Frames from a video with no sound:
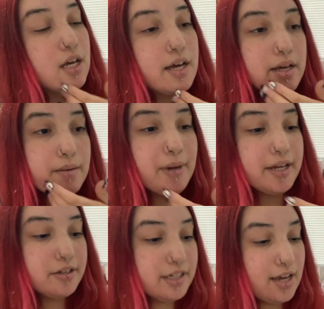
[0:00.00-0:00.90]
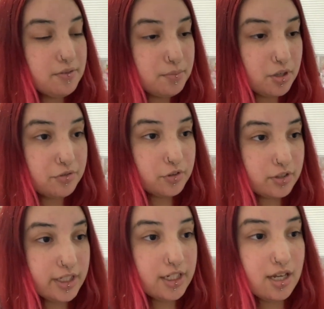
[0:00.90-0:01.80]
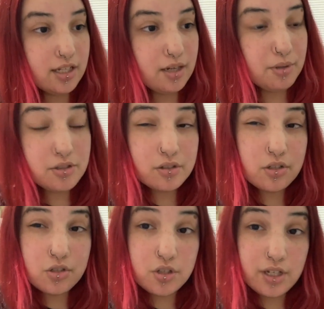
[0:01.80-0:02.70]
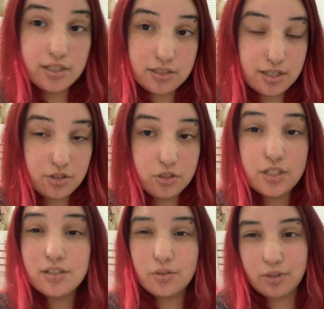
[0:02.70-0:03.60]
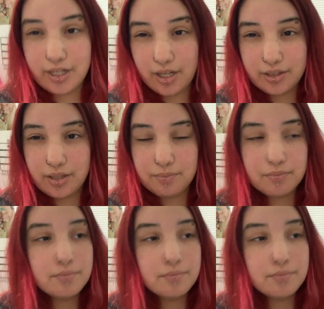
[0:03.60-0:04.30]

I already have a bow for it, and I'm also gonna show you guys accessories and where I got them.